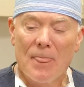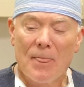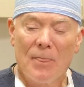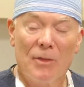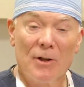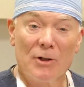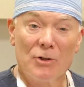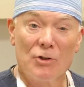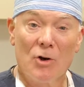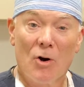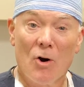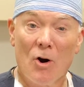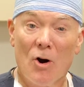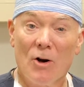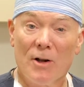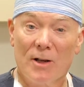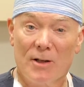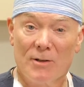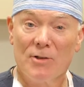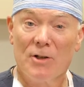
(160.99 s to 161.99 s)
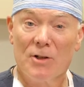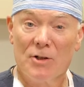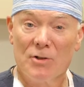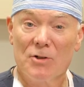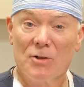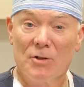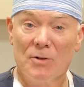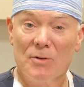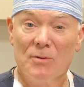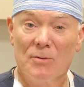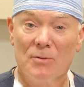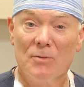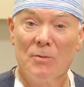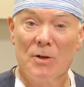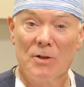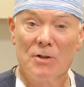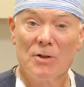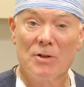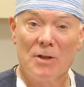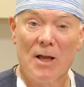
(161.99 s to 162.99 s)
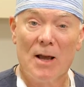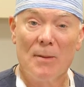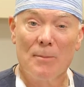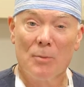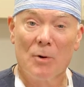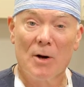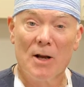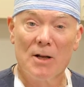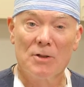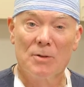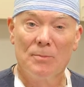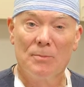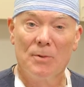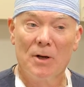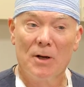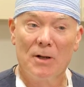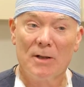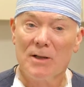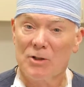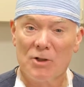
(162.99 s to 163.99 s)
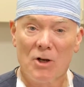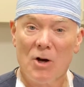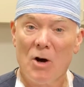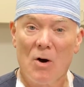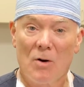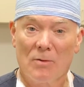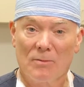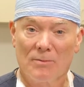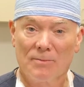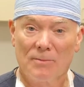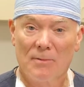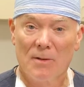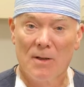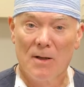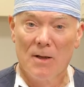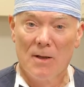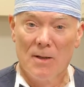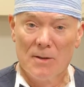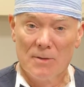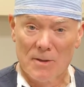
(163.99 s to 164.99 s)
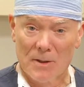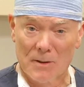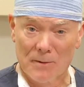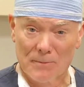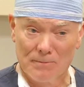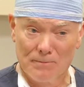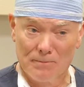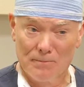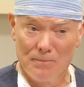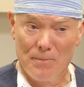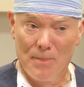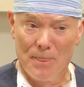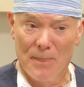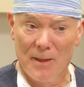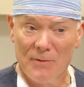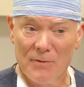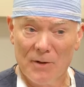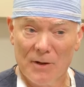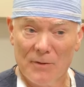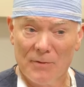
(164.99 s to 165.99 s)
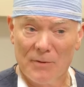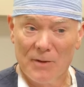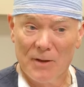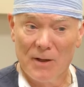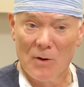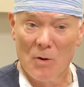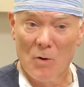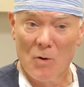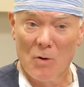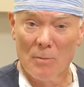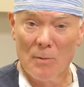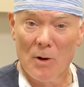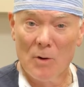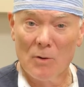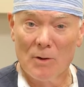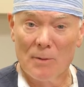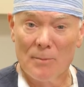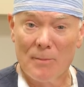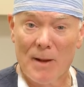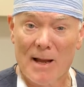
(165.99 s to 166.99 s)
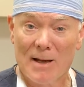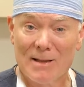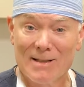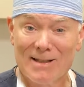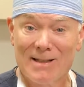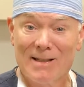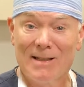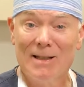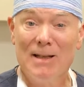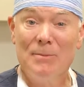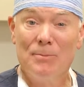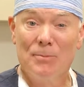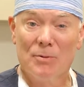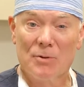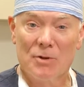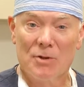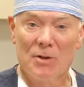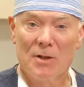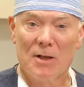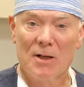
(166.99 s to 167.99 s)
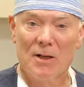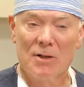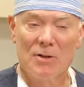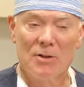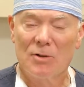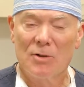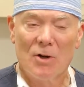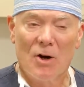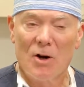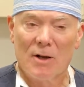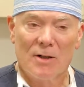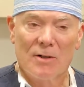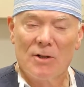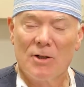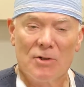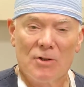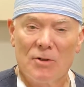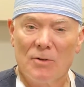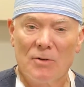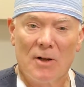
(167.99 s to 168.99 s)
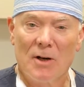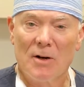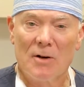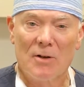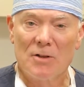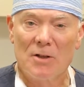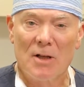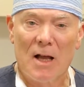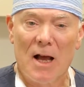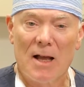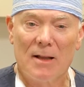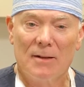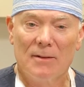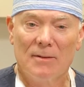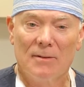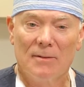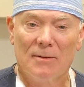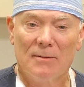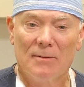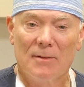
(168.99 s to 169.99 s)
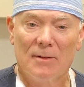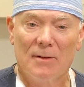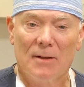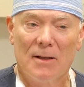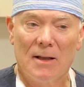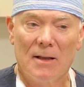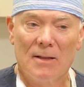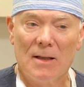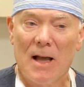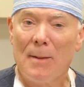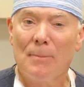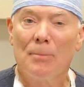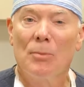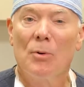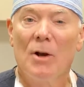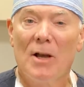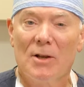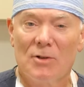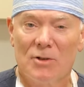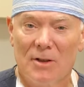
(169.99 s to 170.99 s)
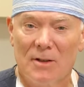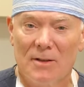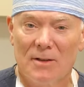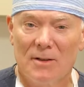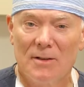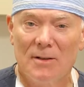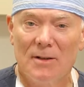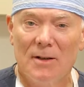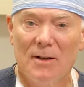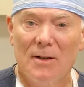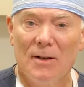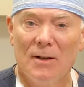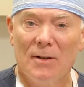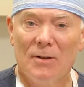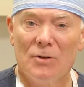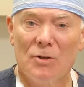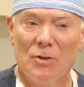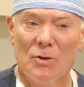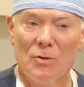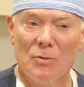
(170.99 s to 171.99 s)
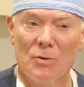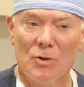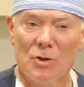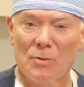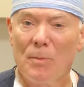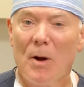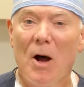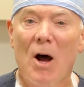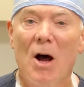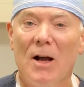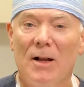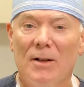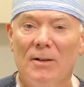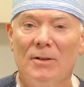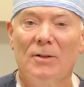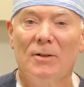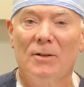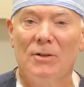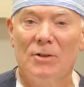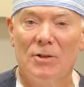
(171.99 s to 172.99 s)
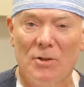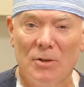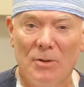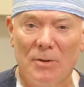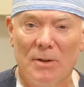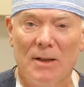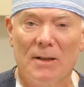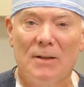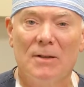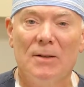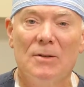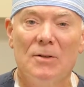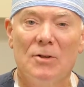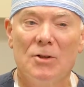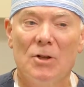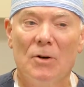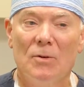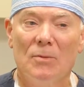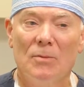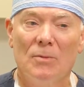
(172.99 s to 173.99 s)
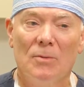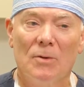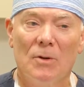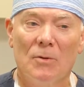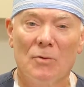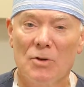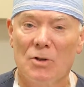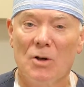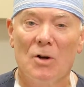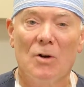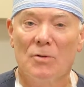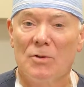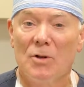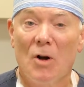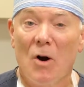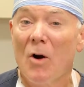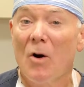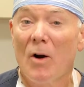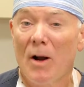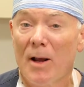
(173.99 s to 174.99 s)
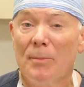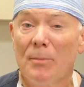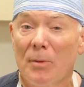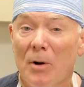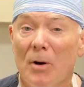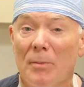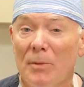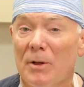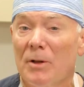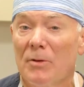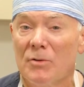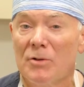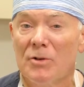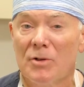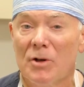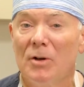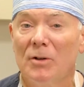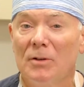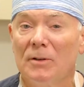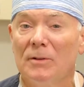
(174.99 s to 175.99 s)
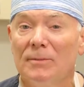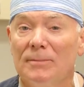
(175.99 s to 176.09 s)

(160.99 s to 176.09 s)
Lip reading: the target tissue, which is that breast bud, is gone. So even if the hormonal imbalance did persist, the target tissue there is not present to respond to it. So the results are a permanent result.